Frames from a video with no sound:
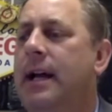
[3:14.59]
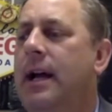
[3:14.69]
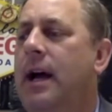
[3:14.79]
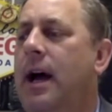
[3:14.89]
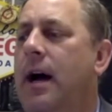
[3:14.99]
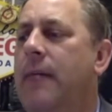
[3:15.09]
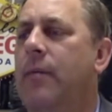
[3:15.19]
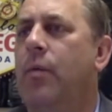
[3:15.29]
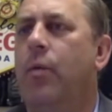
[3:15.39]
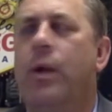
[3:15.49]

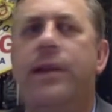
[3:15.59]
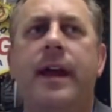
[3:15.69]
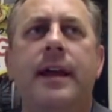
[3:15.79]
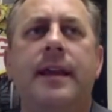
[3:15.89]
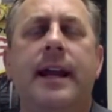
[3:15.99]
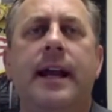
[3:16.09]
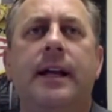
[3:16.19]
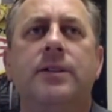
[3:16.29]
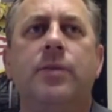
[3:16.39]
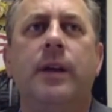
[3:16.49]
One thing that
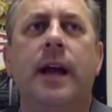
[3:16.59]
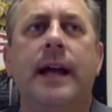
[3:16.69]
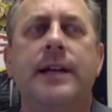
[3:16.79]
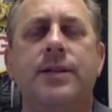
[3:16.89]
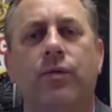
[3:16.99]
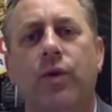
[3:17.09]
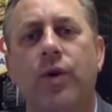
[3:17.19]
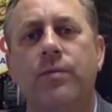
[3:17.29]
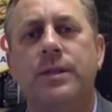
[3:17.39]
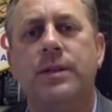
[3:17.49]
else we like is the
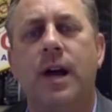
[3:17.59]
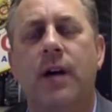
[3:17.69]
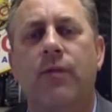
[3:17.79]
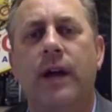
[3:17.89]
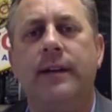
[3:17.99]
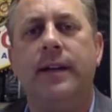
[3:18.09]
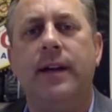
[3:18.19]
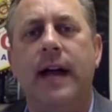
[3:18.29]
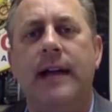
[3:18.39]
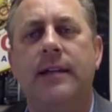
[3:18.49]
rooms right
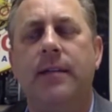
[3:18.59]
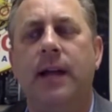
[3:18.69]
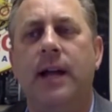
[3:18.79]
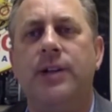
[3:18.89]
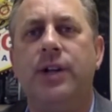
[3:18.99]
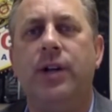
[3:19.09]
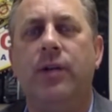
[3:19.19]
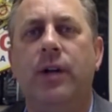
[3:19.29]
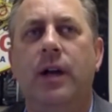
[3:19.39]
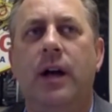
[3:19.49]
there at the
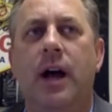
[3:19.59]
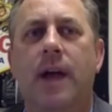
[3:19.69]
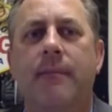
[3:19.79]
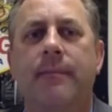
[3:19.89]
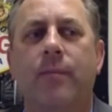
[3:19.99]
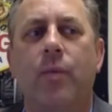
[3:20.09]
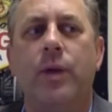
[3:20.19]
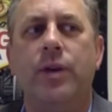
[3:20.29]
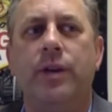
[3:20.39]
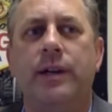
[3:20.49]
Bellagio.
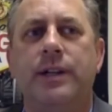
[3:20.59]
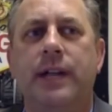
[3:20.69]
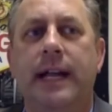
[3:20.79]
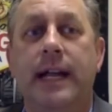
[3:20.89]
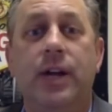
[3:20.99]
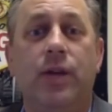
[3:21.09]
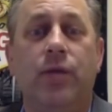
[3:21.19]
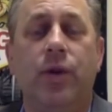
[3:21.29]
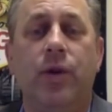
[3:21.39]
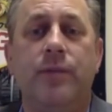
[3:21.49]
When you're getting your
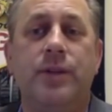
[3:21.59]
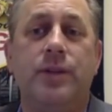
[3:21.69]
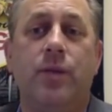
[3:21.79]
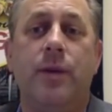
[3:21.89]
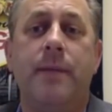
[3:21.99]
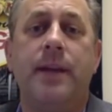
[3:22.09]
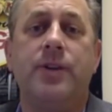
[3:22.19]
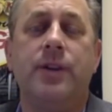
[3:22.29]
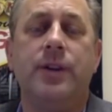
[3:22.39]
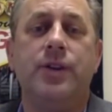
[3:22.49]
room, just want to make
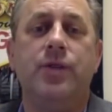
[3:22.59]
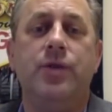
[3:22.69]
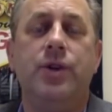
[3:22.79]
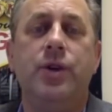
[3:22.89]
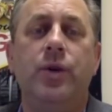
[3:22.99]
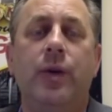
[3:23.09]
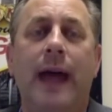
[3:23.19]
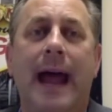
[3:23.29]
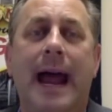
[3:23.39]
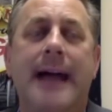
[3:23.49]
sure that you do
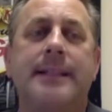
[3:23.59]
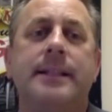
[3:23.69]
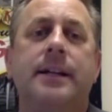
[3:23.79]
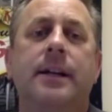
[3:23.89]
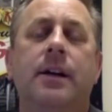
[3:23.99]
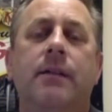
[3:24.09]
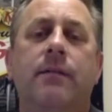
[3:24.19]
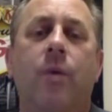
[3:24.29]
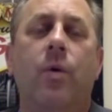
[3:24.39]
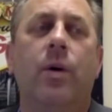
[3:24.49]
ask
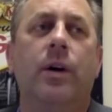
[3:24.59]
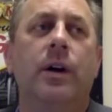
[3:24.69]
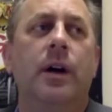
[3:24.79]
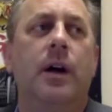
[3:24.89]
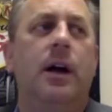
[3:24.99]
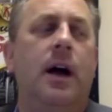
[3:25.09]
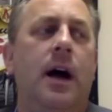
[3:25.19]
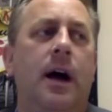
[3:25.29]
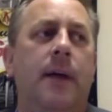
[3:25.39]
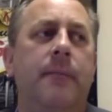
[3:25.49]
for
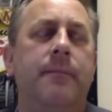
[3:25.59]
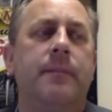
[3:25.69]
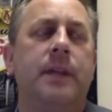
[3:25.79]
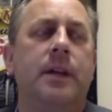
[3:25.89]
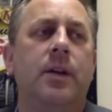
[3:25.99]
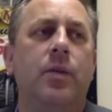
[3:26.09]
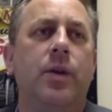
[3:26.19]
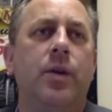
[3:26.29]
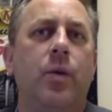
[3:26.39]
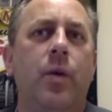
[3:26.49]

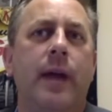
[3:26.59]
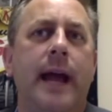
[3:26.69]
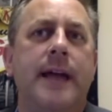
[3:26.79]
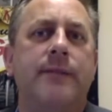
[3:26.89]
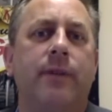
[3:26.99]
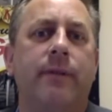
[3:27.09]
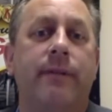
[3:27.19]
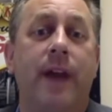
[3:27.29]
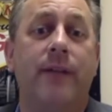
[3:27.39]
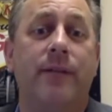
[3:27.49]
you do want to ask for a
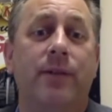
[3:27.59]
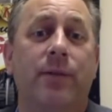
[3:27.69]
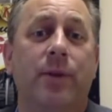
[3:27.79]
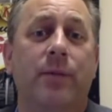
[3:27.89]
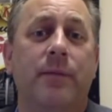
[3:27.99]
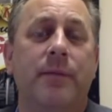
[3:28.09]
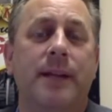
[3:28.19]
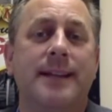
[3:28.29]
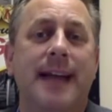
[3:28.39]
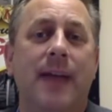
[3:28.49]
fountain view room,
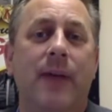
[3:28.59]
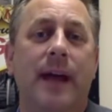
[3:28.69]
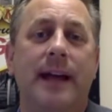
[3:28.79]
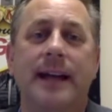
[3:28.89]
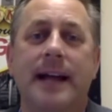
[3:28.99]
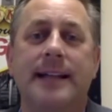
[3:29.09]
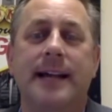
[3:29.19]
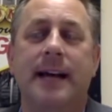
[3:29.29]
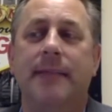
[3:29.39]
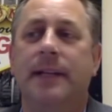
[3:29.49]
because that way at
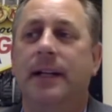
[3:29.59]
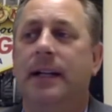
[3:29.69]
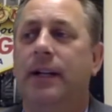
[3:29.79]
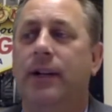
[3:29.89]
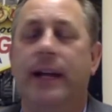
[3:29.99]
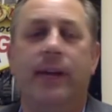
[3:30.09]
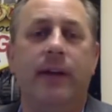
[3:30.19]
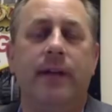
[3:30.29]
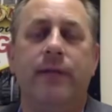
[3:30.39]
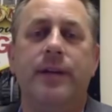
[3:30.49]
nighttime you're getting
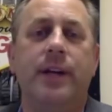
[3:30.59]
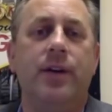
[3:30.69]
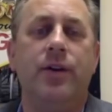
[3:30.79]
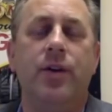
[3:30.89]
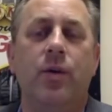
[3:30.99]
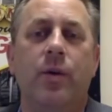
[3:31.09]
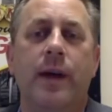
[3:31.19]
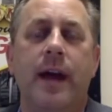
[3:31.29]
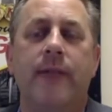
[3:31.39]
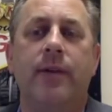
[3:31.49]
ready for dinner or doing
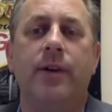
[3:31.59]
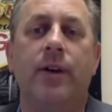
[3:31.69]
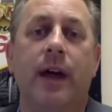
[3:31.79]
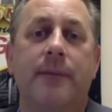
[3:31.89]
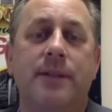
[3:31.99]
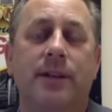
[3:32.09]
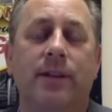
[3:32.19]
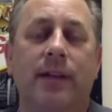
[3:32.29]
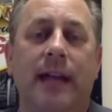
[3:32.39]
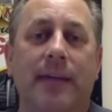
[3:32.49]
whatever, you're
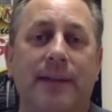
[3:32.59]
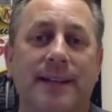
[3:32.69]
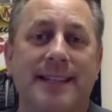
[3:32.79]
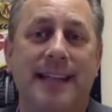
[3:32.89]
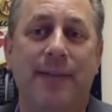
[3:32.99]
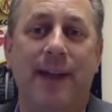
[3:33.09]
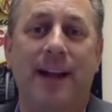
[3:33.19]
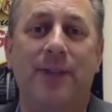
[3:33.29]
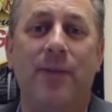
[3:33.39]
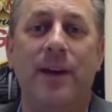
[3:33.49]
absolutely able to see right
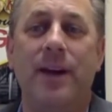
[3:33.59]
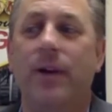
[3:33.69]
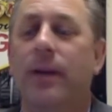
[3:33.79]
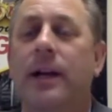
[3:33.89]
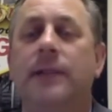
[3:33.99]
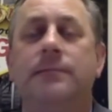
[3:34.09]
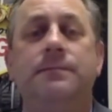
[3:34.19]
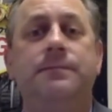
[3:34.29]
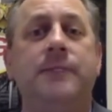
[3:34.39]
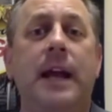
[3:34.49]
out the window
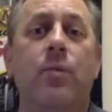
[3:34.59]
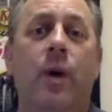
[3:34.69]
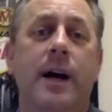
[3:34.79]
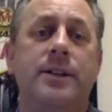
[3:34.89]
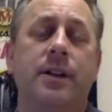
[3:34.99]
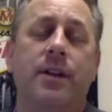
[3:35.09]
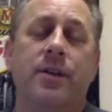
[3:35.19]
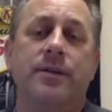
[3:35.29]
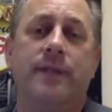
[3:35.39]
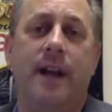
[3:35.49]
and watch
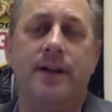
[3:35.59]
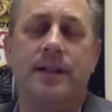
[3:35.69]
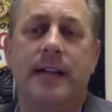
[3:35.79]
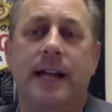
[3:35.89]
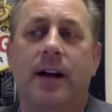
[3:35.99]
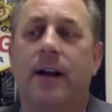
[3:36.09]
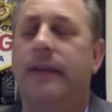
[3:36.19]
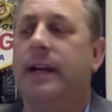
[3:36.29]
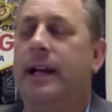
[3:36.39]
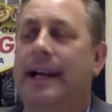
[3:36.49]
those fountains take off.
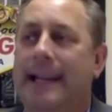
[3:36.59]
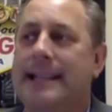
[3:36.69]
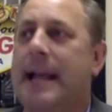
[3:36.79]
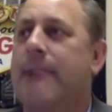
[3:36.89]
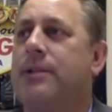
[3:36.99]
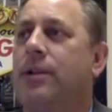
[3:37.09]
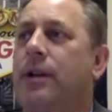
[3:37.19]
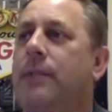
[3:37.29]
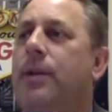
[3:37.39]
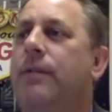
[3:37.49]
It is absolutely
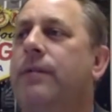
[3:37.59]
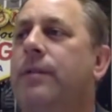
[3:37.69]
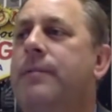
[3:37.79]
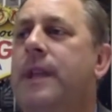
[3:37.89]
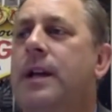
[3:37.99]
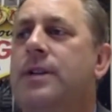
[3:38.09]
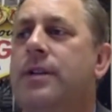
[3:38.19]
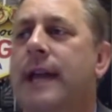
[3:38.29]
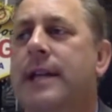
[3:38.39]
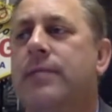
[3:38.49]
beautiful. So
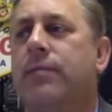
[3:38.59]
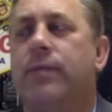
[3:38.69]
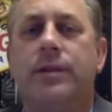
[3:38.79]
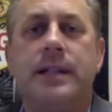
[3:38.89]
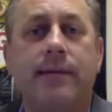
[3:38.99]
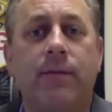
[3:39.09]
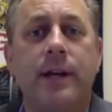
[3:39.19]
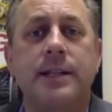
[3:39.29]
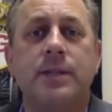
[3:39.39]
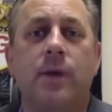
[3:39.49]
that is several
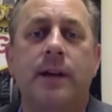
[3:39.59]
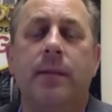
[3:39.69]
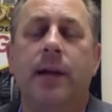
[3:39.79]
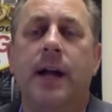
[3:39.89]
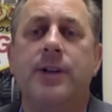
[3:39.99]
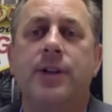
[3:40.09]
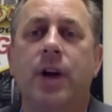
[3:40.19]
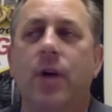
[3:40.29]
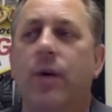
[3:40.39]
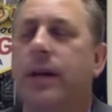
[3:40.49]
reasons why the
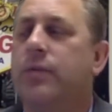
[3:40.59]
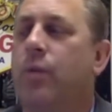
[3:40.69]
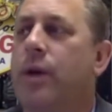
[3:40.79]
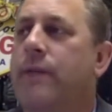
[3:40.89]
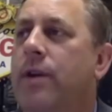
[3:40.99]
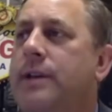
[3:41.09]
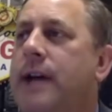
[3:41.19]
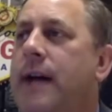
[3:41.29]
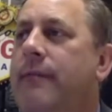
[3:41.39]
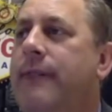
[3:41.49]
Bellagio is one of our
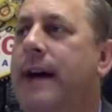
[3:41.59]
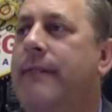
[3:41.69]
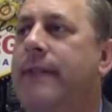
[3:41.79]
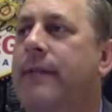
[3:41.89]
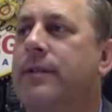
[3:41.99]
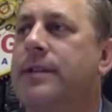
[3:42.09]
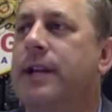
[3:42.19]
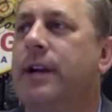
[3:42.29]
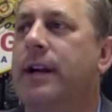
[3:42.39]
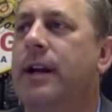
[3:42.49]
top 5 favorites
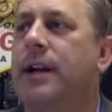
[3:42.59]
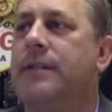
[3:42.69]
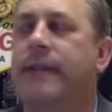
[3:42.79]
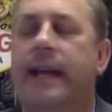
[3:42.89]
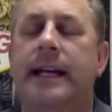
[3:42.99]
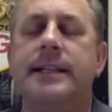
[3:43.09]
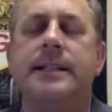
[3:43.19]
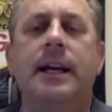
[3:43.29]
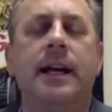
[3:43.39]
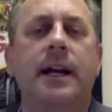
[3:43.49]
there in Las
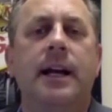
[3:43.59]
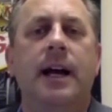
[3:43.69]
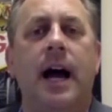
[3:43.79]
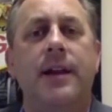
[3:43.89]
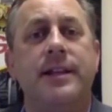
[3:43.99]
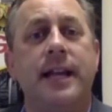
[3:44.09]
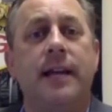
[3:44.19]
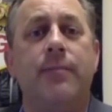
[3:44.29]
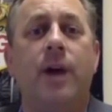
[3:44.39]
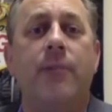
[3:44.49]
Vegas. The
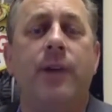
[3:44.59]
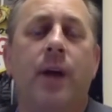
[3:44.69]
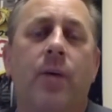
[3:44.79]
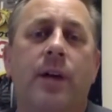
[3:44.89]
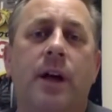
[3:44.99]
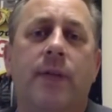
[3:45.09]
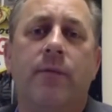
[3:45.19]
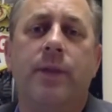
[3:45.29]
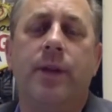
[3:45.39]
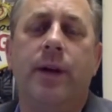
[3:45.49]
second property I want to cover
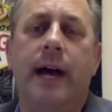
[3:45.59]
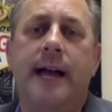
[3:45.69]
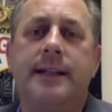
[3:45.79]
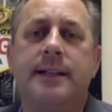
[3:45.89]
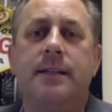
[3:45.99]
with you guys is the